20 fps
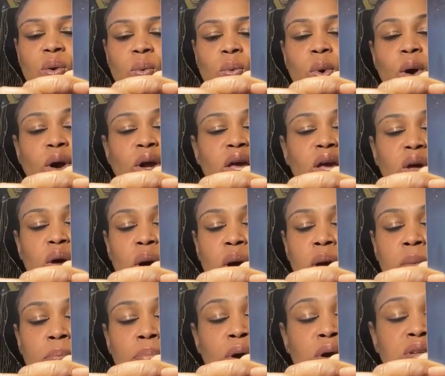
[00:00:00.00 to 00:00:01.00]
working
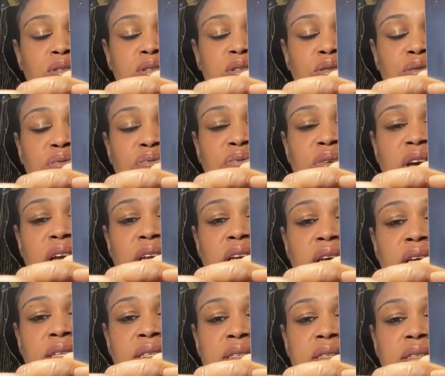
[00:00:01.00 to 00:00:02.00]
on personal
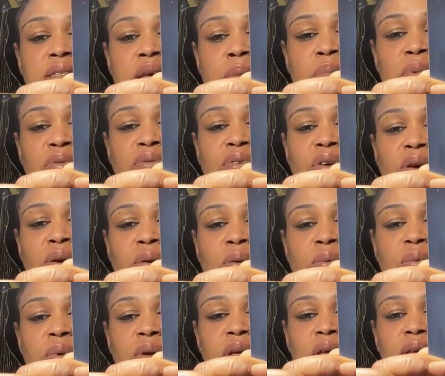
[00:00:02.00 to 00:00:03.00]
fitness. Some of you,
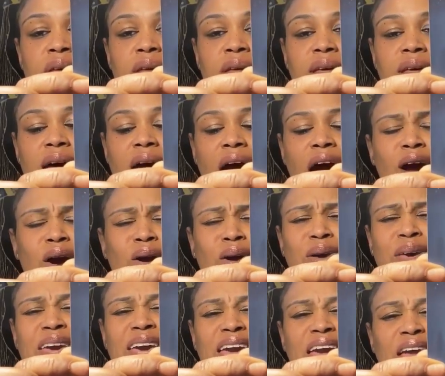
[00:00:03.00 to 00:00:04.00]
I
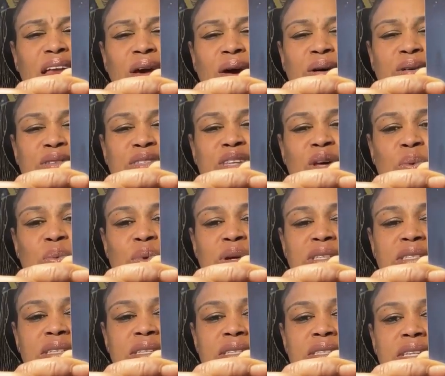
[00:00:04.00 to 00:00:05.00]
heard keto.
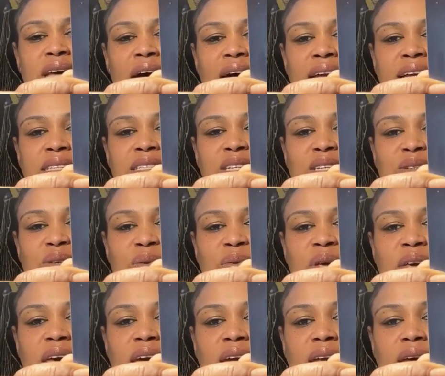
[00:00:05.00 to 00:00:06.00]
Someone's decided to do
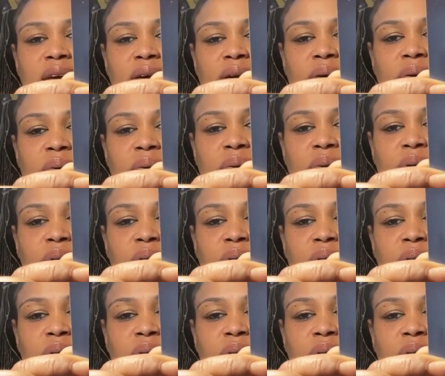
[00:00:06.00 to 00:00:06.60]
keto.